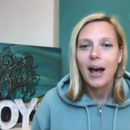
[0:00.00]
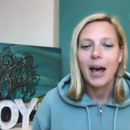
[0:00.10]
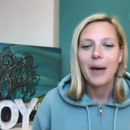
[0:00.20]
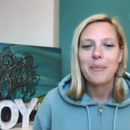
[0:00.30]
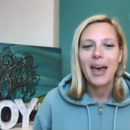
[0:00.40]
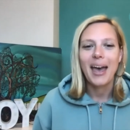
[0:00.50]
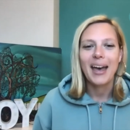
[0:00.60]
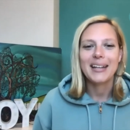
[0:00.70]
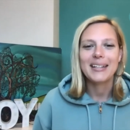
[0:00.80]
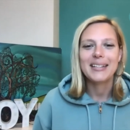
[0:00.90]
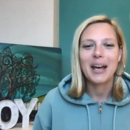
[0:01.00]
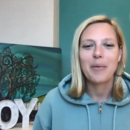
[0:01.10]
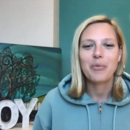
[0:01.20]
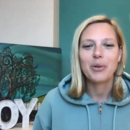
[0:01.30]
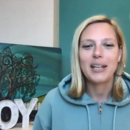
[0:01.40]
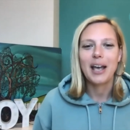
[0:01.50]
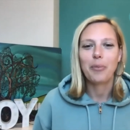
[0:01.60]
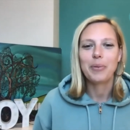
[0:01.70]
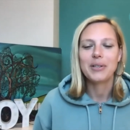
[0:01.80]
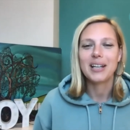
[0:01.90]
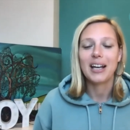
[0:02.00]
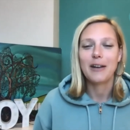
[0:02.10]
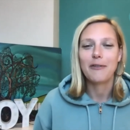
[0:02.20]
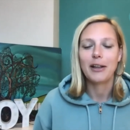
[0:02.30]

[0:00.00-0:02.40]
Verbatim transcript: and really help us to kind of